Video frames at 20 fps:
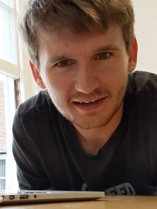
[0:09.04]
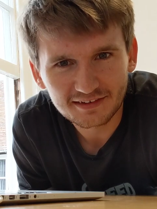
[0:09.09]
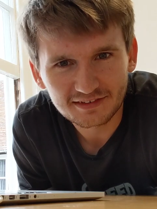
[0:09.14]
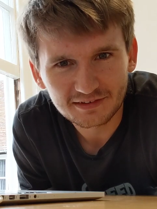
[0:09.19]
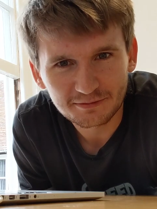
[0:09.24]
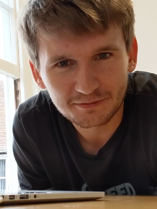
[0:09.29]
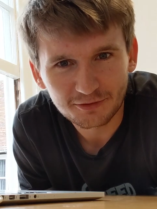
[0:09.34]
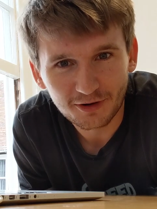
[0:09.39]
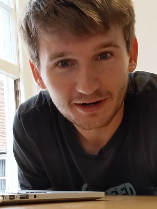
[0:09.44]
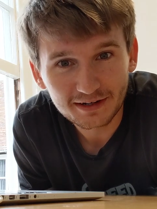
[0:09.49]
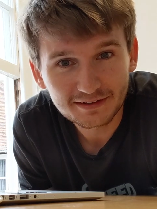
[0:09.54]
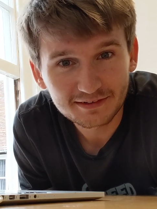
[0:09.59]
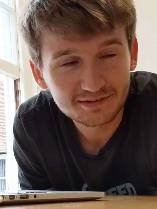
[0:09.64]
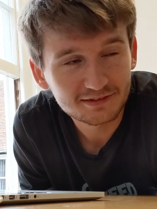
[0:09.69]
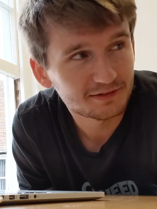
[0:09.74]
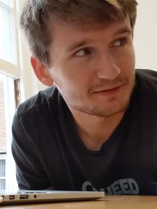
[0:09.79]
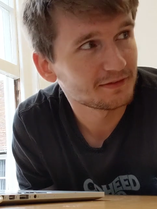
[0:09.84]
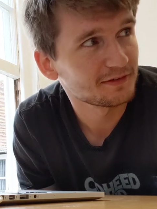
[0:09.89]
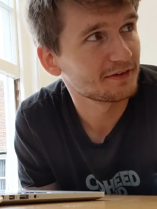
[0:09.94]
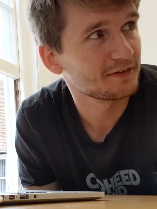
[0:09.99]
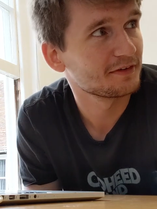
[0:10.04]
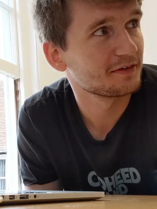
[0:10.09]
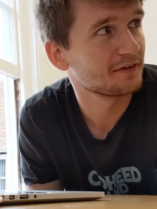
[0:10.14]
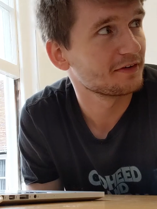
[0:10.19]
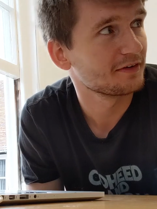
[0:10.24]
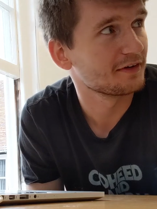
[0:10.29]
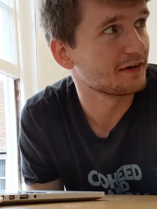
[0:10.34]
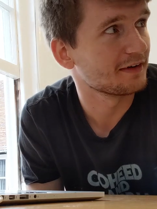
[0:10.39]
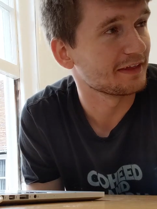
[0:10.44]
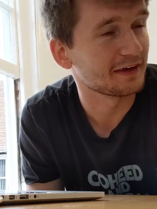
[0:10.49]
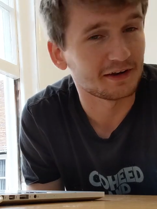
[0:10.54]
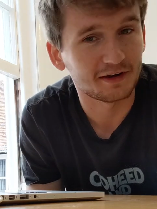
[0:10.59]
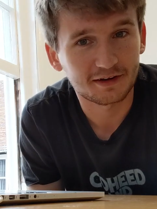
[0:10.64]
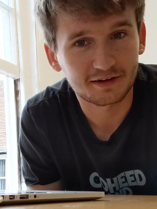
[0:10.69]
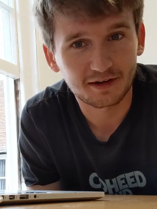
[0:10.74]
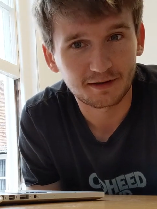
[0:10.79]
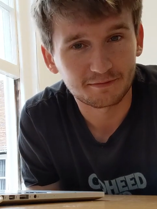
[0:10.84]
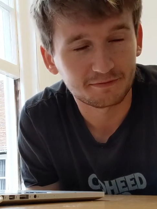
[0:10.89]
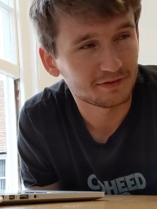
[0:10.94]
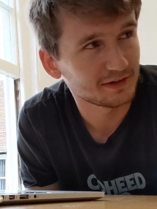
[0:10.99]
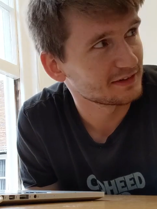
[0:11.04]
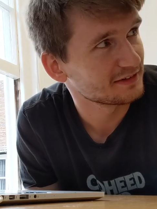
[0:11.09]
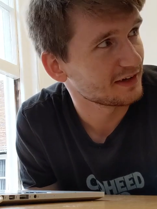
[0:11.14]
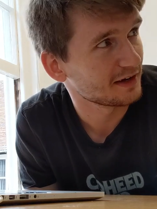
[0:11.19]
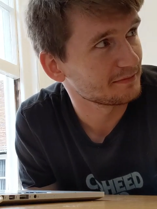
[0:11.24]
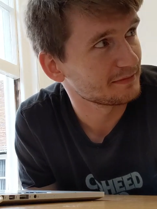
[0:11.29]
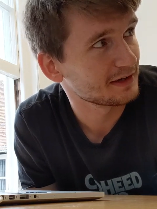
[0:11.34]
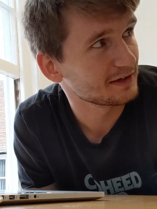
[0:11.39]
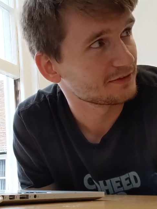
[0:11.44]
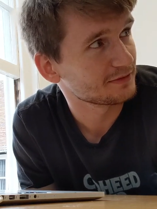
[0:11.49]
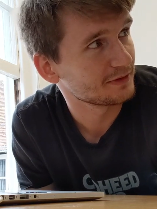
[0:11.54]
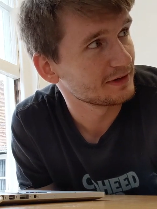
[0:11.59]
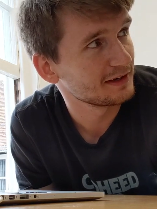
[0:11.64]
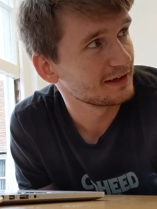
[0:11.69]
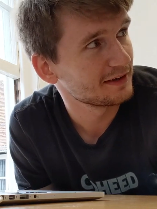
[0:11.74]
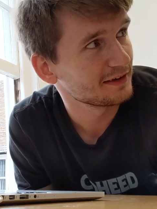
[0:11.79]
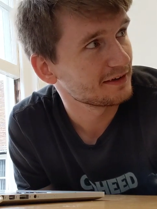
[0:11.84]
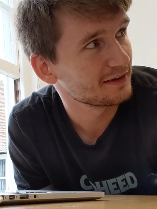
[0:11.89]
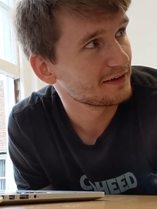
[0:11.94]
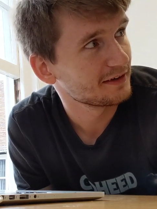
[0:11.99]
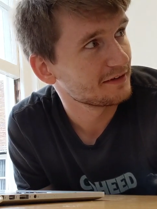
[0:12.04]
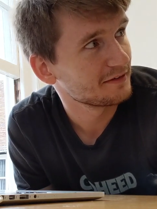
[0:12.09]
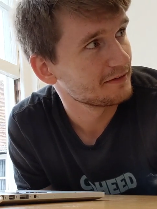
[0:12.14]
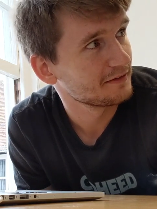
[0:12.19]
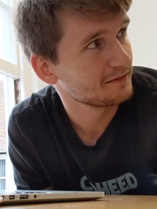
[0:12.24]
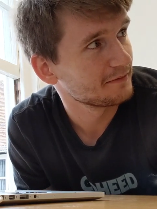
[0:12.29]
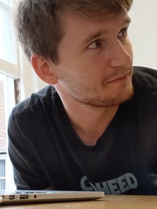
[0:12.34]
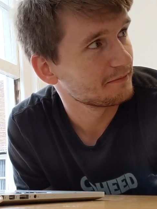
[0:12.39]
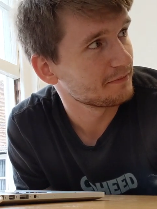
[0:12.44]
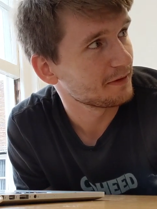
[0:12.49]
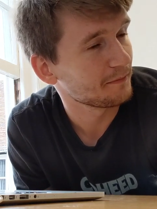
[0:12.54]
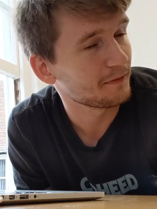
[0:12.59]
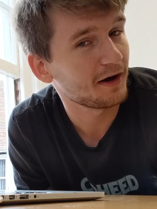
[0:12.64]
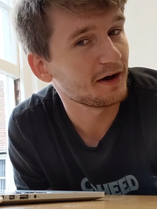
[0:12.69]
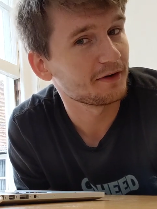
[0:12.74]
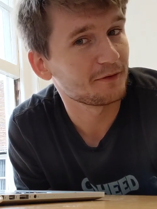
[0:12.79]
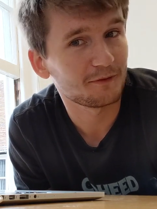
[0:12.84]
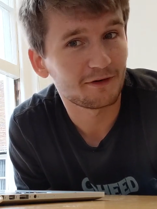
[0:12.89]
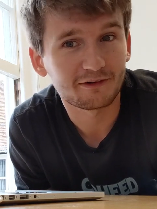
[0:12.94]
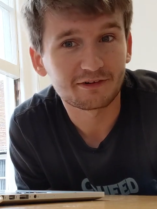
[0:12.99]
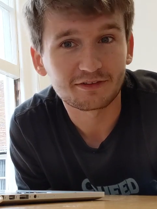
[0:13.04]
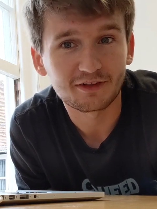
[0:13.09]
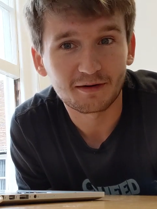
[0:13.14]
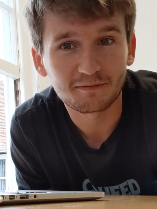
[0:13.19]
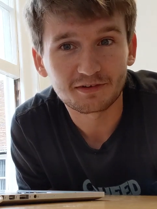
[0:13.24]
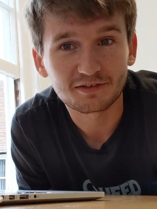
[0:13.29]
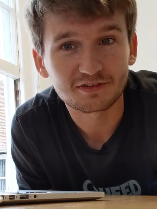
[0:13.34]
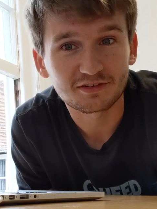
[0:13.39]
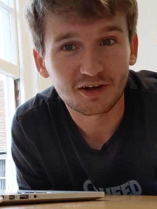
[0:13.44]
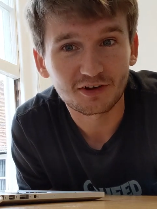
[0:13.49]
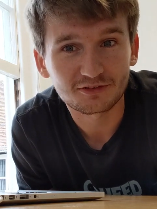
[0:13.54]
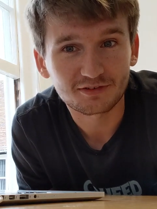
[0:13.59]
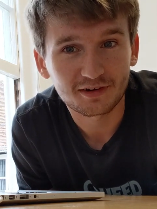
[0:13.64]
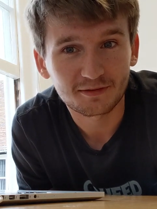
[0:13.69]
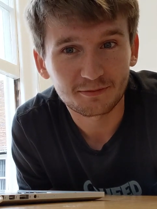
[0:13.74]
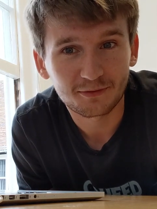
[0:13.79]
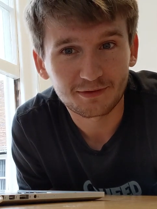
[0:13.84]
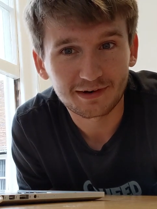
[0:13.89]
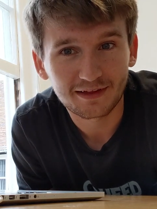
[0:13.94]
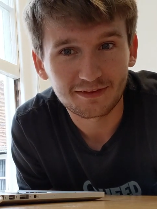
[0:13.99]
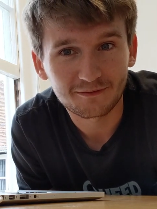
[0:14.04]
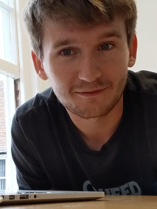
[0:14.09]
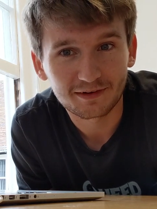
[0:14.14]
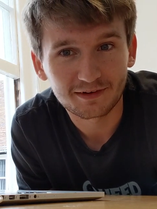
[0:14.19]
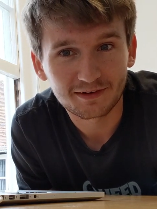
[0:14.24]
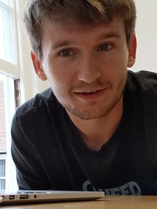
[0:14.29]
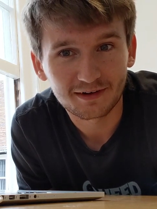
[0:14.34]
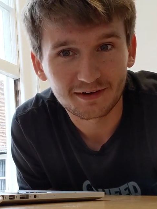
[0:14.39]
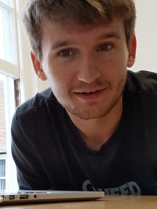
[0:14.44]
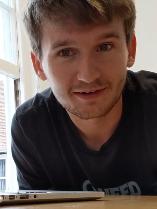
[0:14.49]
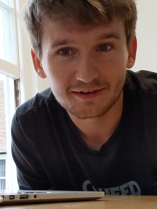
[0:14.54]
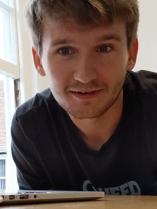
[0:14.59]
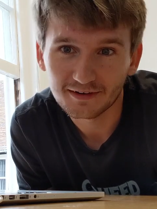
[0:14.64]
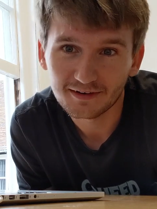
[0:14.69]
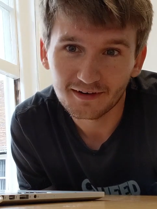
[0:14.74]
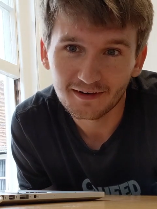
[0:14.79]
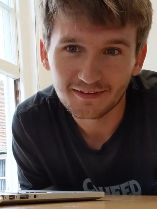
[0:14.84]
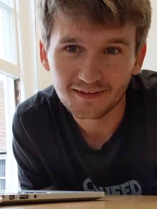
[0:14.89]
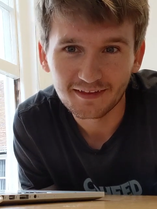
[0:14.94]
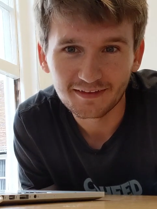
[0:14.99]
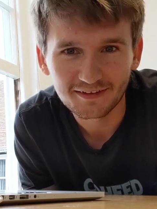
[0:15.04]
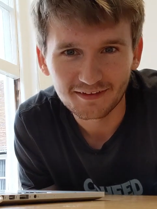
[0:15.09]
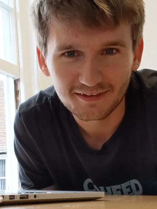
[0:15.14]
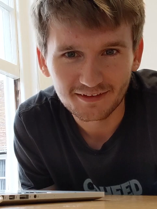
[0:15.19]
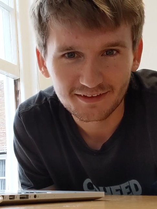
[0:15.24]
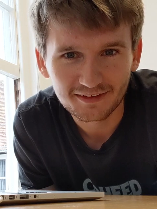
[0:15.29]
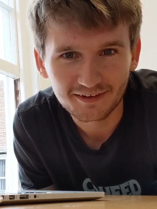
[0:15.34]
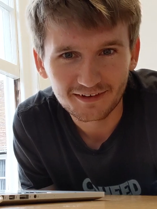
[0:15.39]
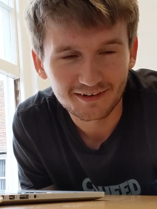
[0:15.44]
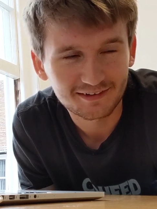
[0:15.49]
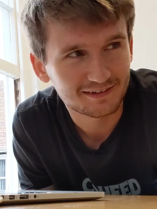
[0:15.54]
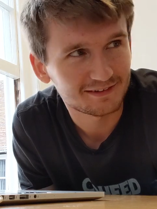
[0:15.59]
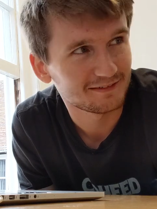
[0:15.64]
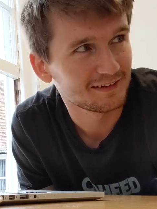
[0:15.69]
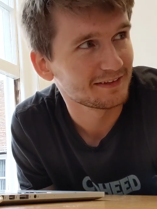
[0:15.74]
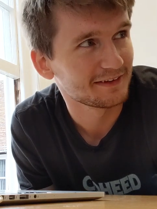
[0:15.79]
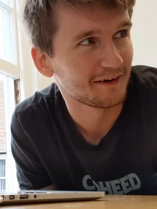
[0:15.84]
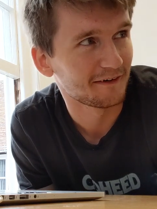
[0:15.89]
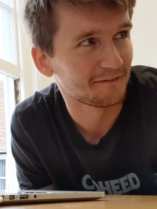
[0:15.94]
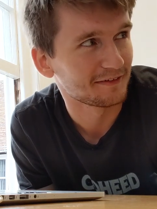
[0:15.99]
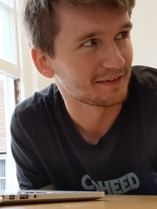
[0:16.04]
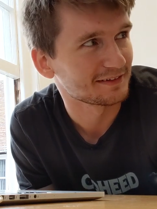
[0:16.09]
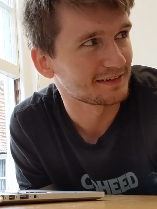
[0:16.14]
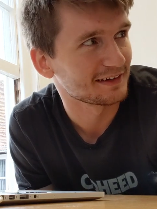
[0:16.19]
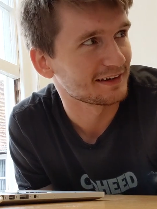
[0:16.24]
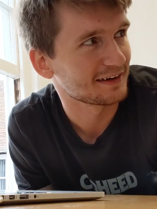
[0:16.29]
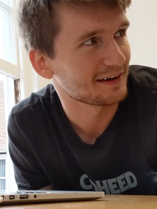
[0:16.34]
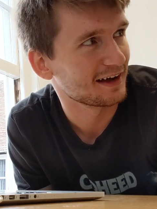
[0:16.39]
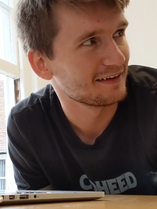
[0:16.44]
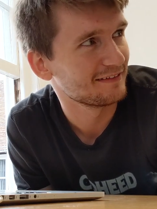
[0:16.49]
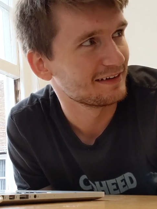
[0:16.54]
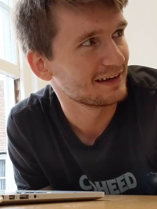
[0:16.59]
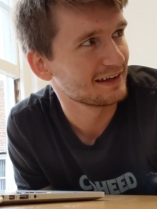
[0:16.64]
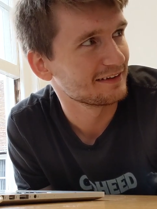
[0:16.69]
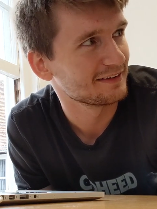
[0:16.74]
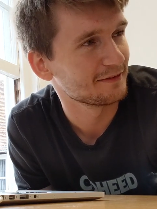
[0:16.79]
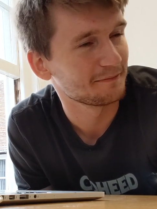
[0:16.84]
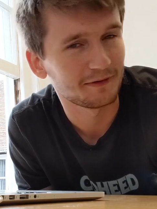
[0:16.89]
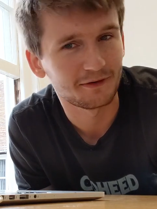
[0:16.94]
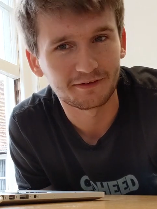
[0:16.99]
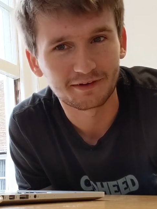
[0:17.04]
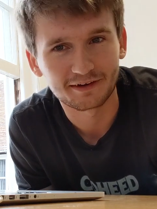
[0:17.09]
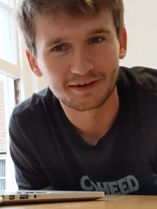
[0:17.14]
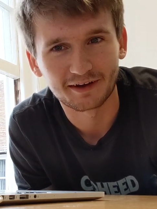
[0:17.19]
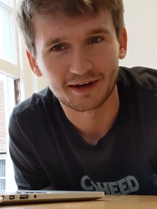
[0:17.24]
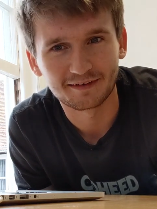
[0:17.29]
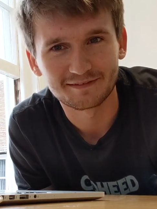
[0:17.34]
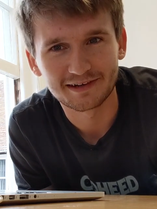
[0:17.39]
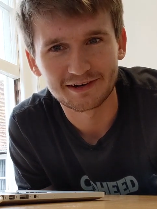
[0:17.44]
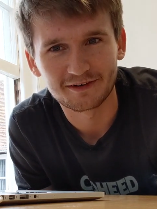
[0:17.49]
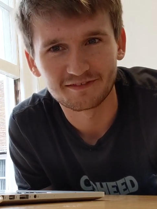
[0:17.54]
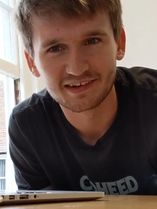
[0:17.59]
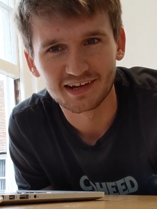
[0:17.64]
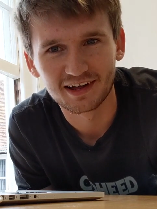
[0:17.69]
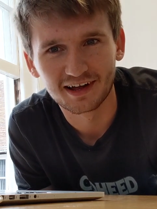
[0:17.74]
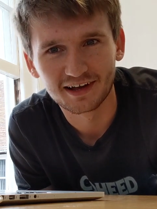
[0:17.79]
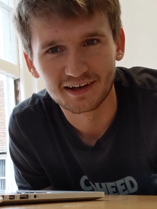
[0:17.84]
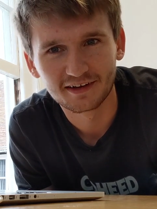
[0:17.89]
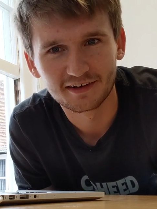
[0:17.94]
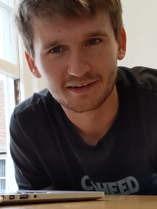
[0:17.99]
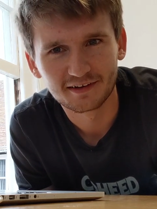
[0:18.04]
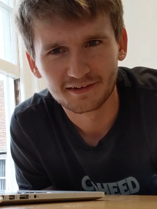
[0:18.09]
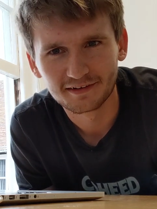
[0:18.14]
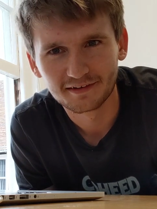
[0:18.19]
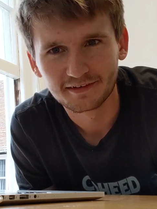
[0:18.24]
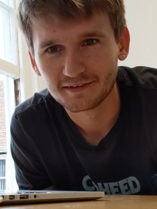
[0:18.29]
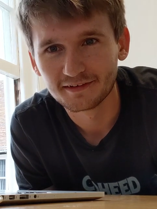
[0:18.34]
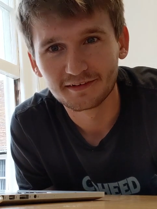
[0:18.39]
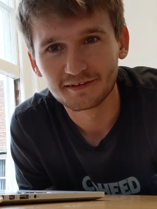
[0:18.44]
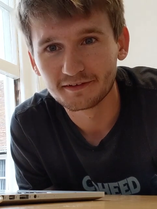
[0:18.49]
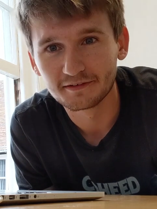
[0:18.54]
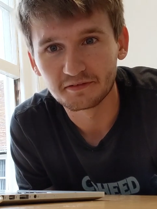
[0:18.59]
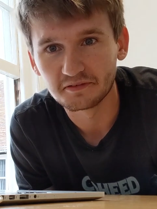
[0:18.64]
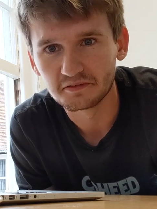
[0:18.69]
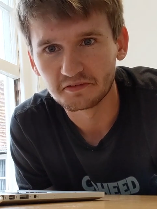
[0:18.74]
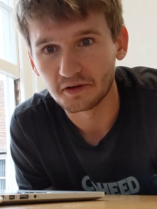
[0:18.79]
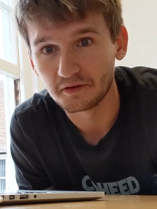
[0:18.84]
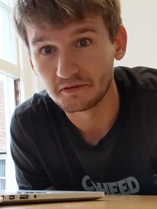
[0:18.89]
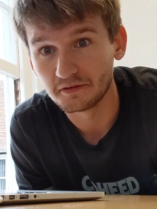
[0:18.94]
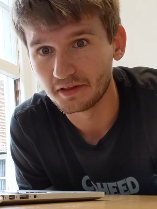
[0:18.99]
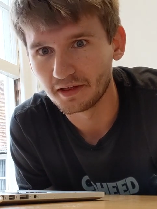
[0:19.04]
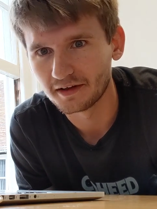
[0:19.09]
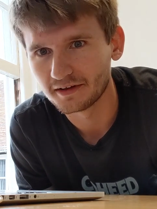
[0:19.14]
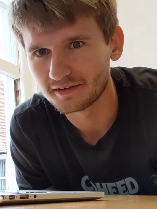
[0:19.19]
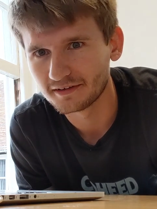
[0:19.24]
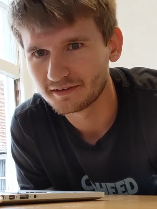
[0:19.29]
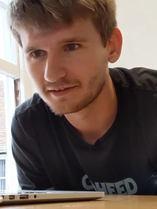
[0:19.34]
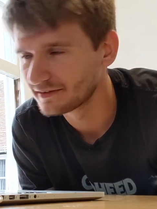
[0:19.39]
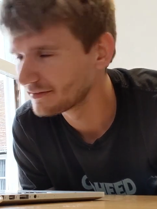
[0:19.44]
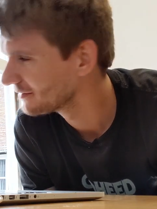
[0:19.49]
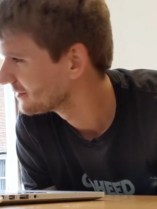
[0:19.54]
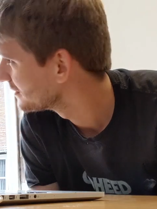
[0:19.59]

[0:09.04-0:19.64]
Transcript: in case it breaks. They're going to come fix it up next week. But I'm kind of worried that I'm going to start trying to pull down the window, and then the, the guys that run the office are going to come in here, the building are going to come in here and be like, don't do that.